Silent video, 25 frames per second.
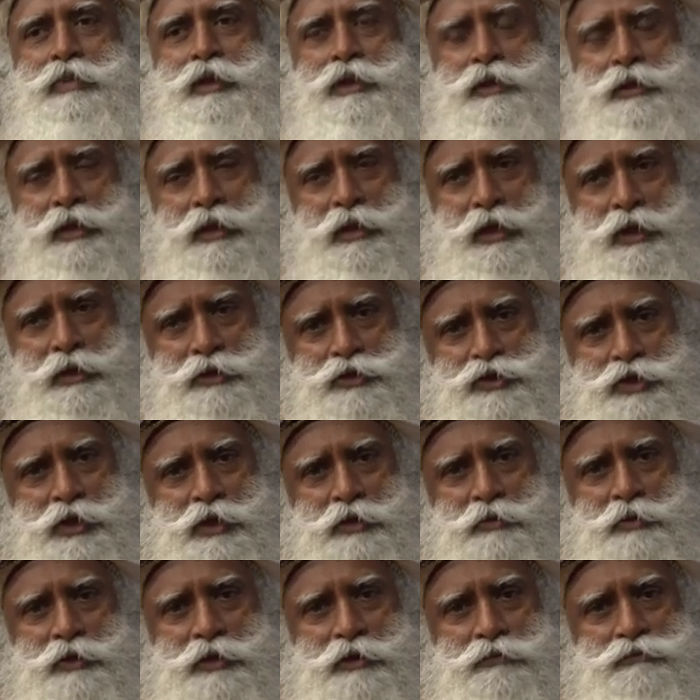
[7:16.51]
But then I
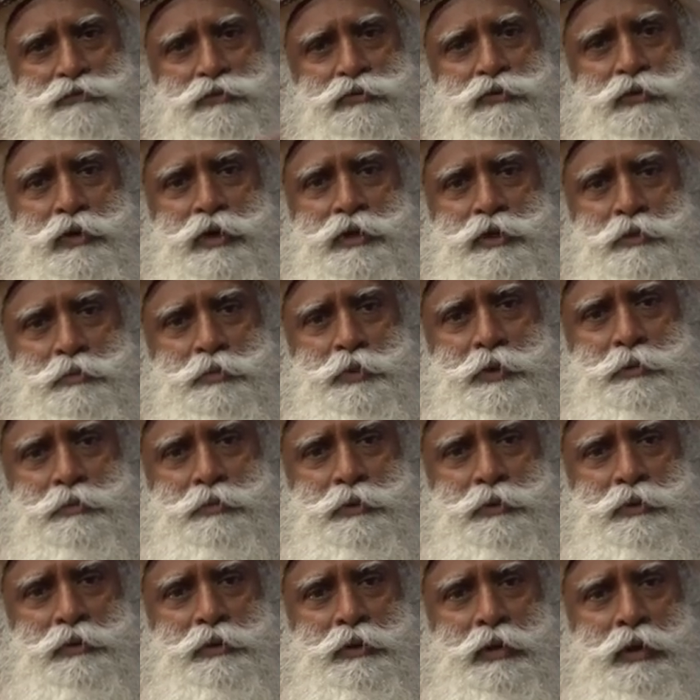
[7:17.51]
check with a few other
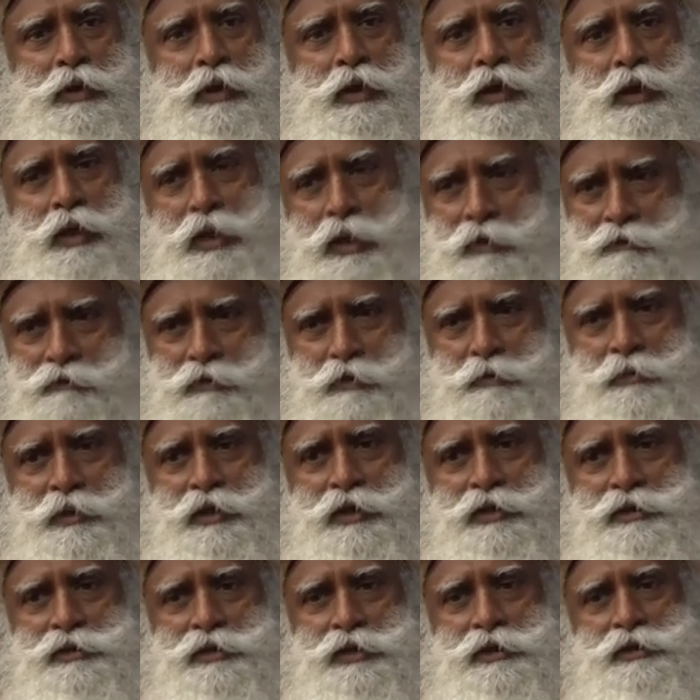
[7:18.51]
people,
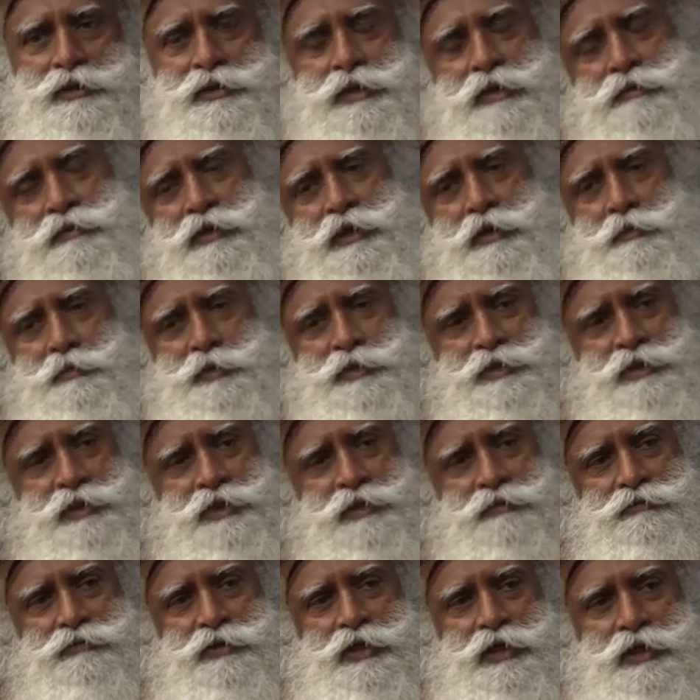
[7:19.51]
everybody says seventy
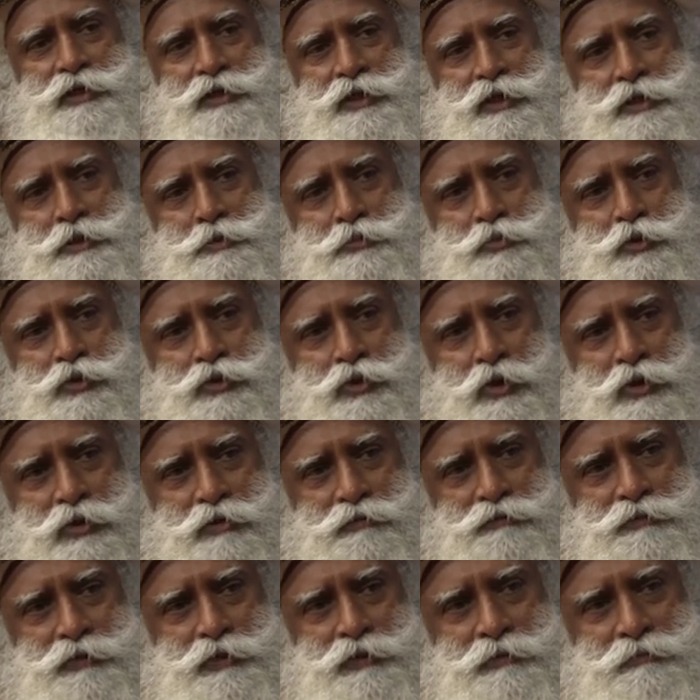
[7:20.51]
percent of data is
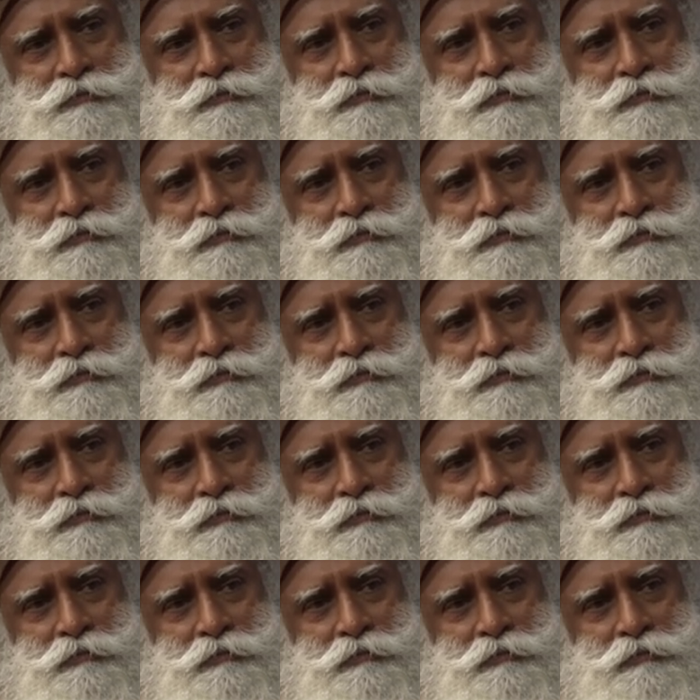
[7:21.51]
pornography.